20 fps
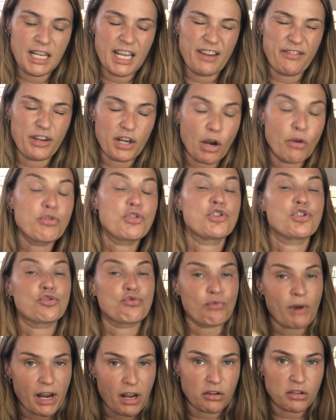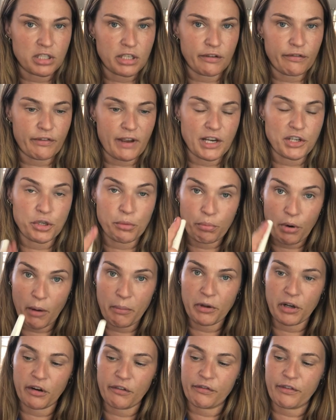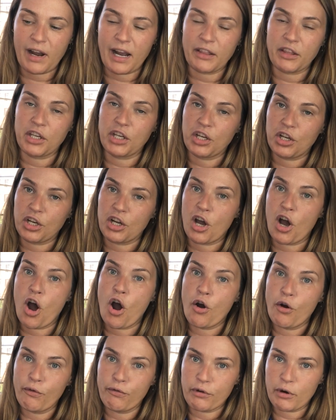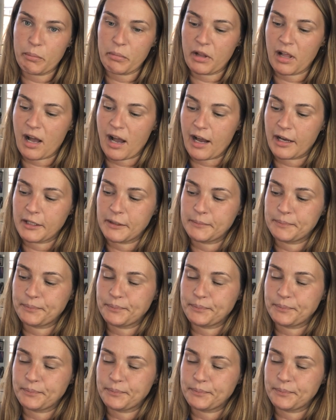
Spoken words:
If you go straight onto your face, you're probably going to find that you're going to over apply.